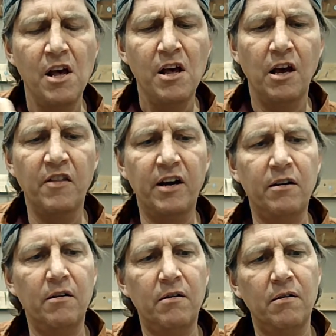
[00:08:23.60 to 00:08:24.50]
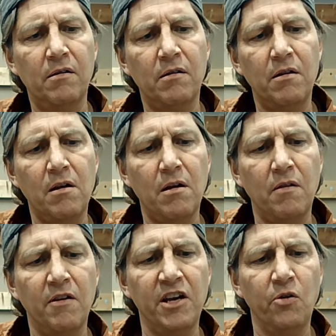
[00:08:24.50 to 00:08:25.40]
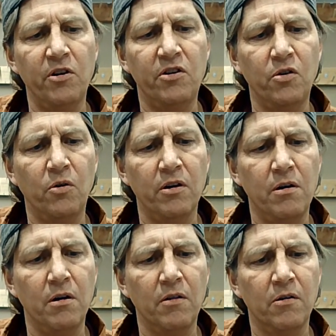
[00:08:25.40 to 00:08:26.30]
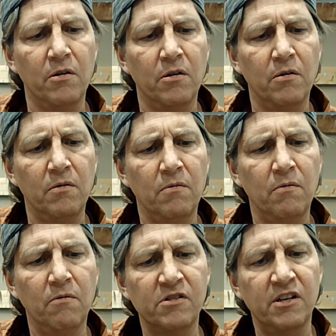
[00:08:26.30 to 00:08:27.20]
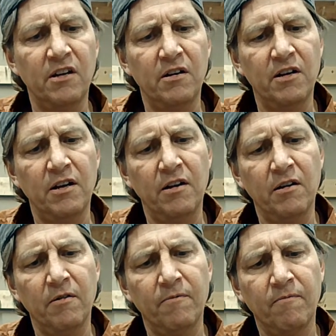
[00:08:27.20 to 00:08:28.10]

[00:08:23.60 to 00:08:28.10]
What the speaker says: And then you would do another, where's the end on it here?